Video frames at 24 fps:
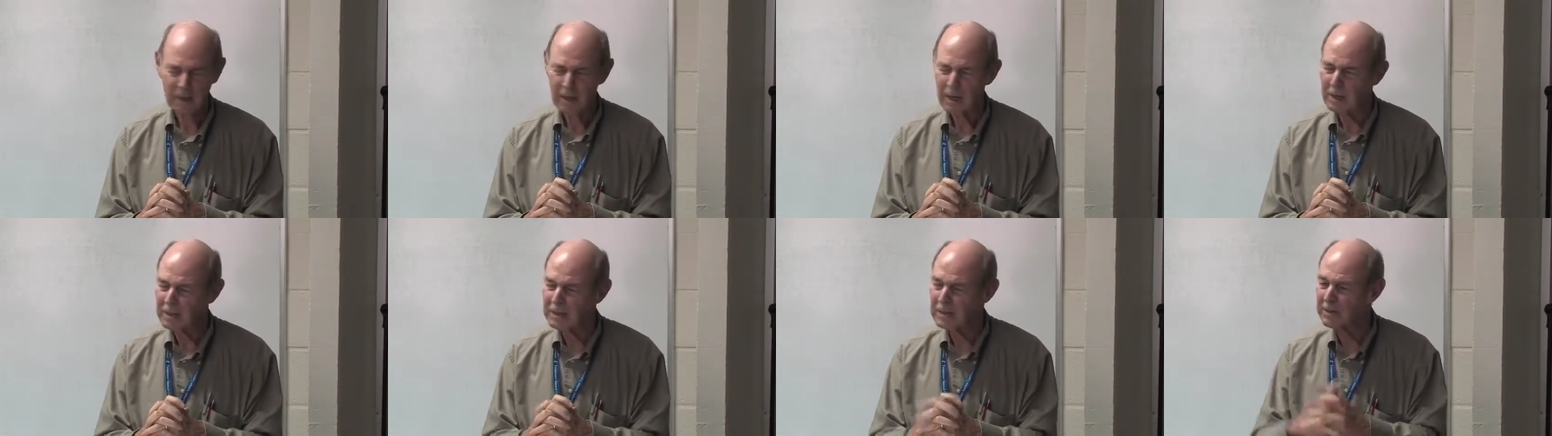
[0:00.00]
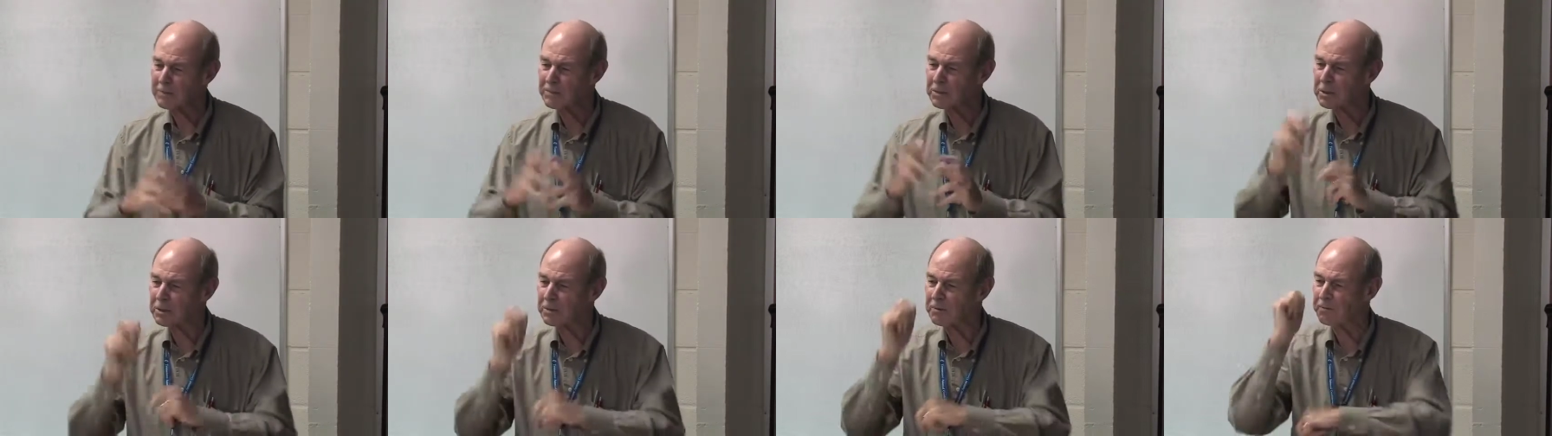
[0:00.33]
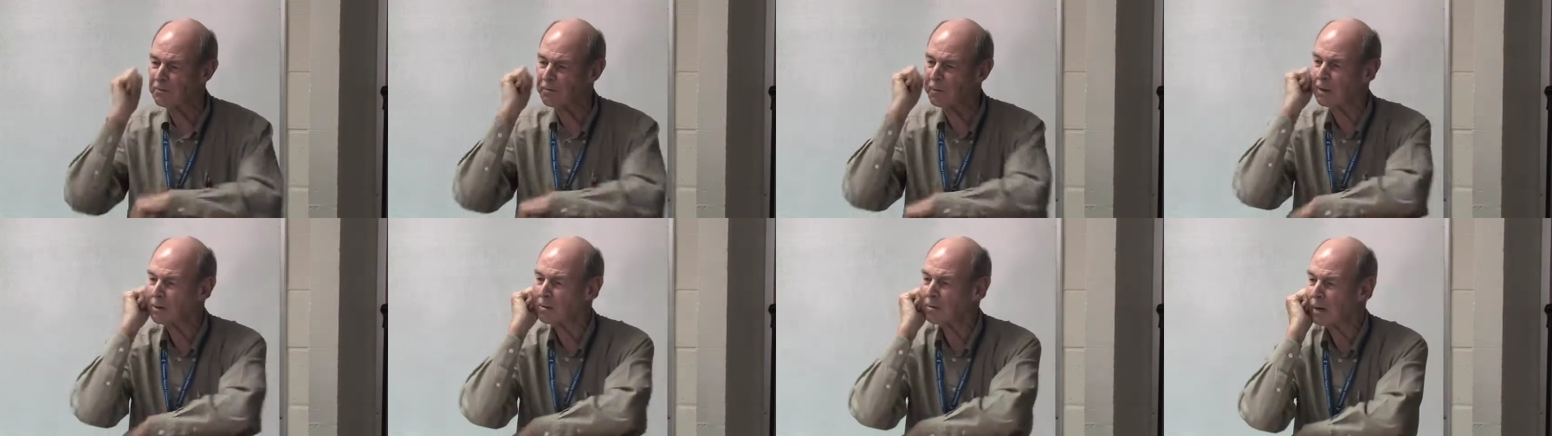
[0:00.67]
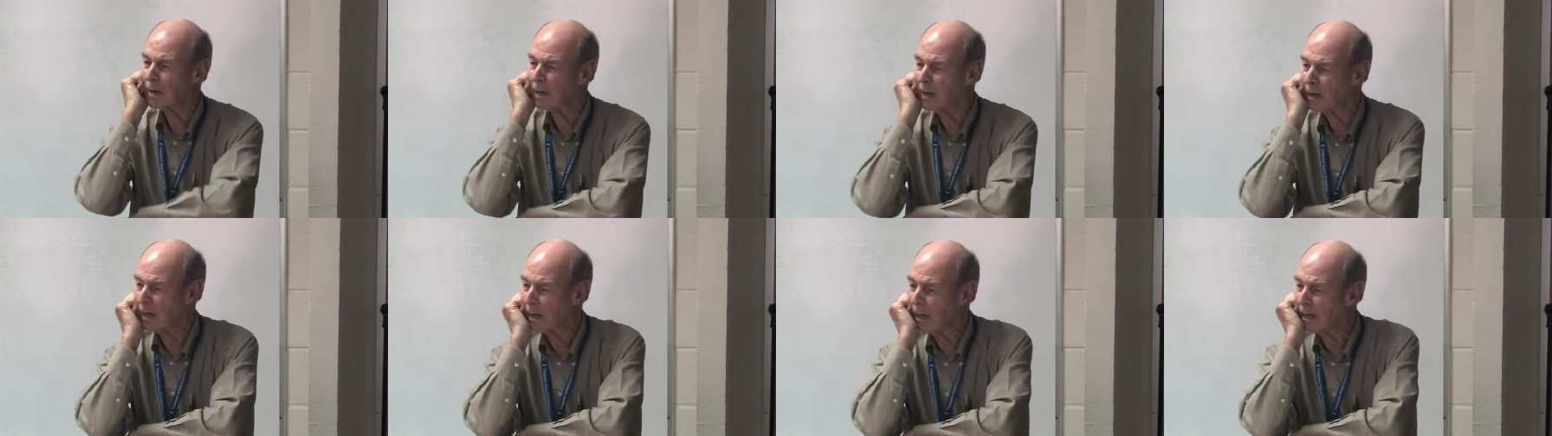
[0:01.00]
I never could figure
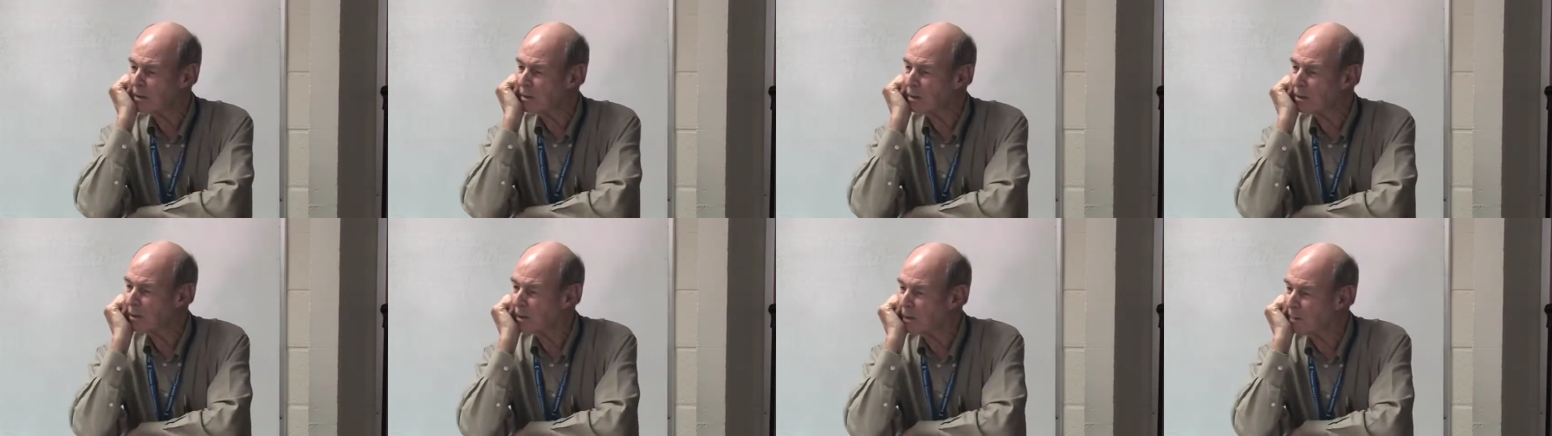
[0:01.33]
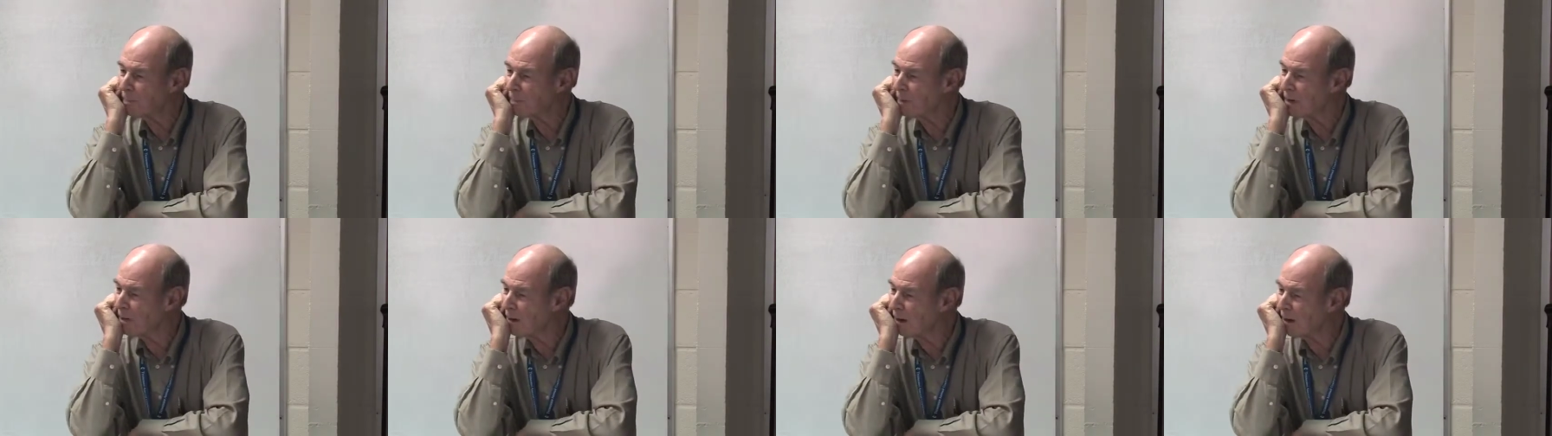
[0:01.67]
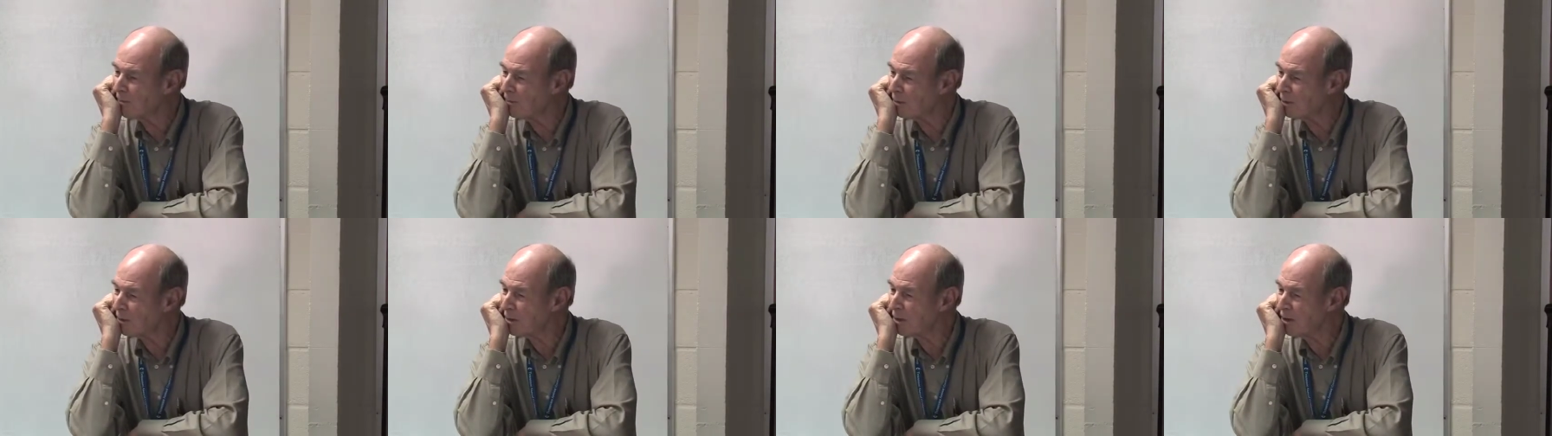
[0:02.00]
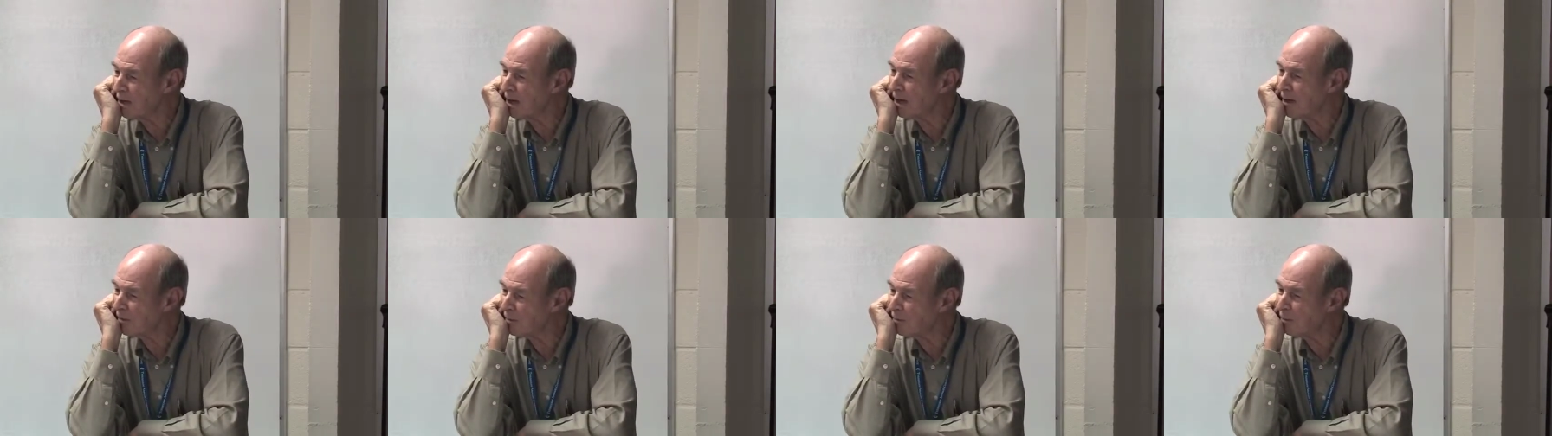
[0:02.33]
out how you could pay off your
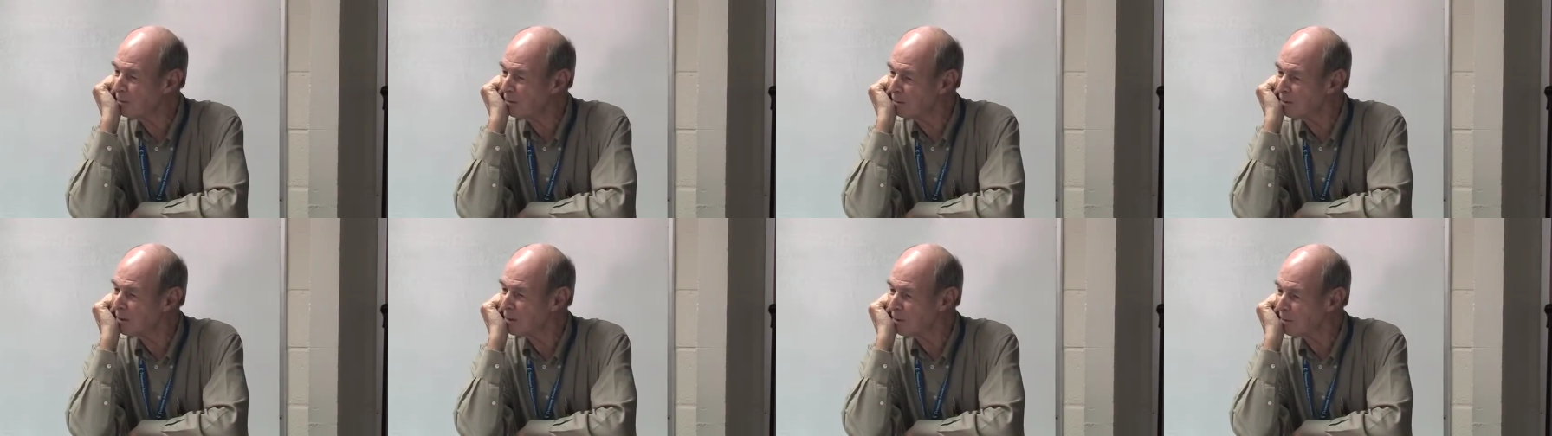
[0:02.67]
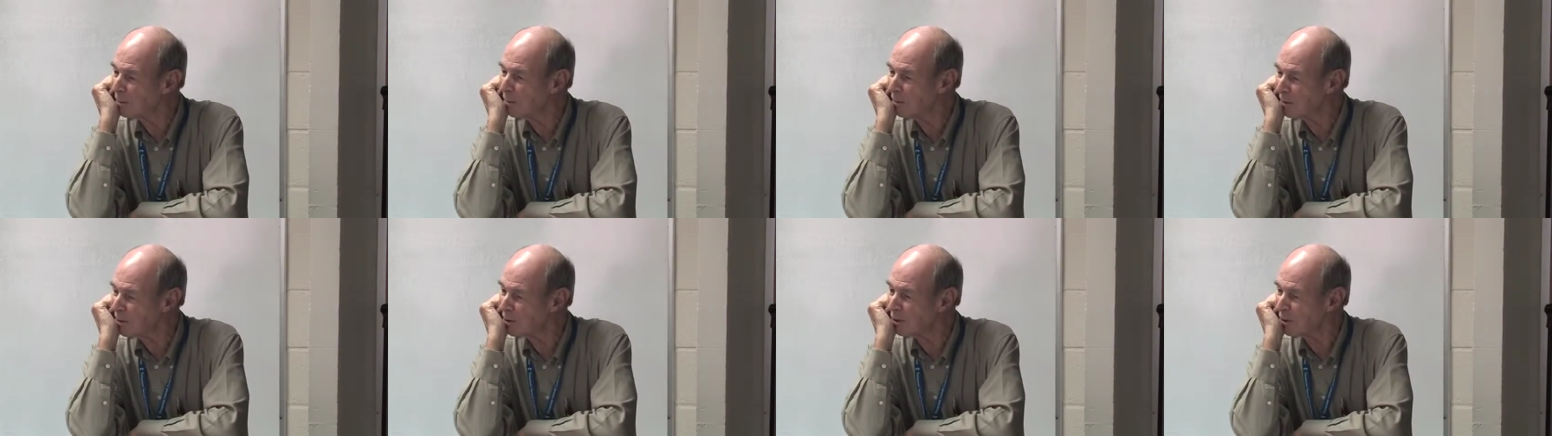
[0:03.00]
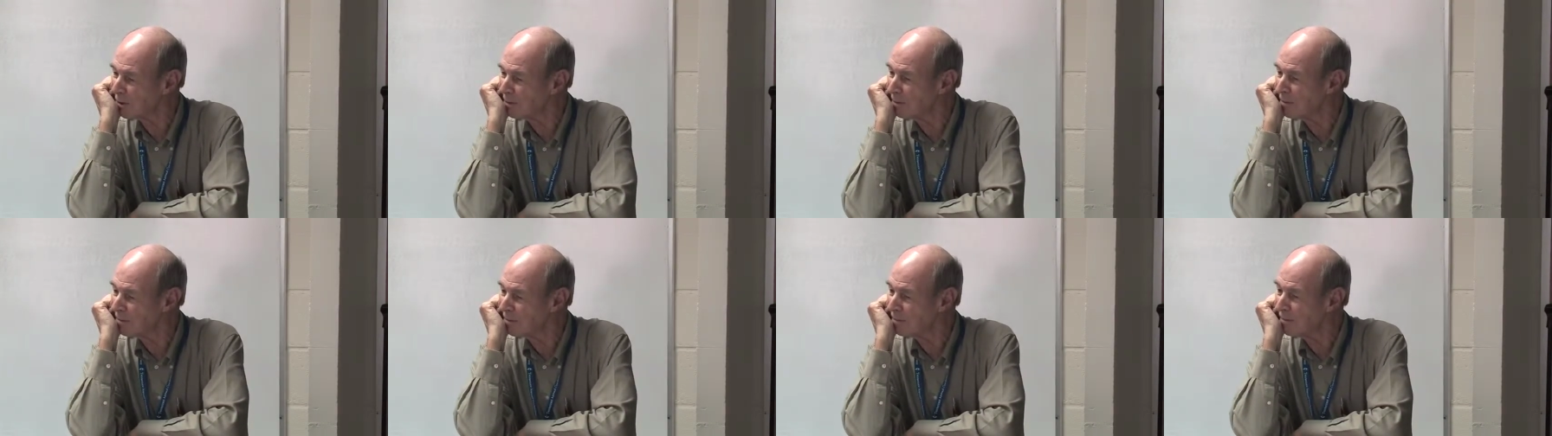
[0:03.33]
debt if you were in prison.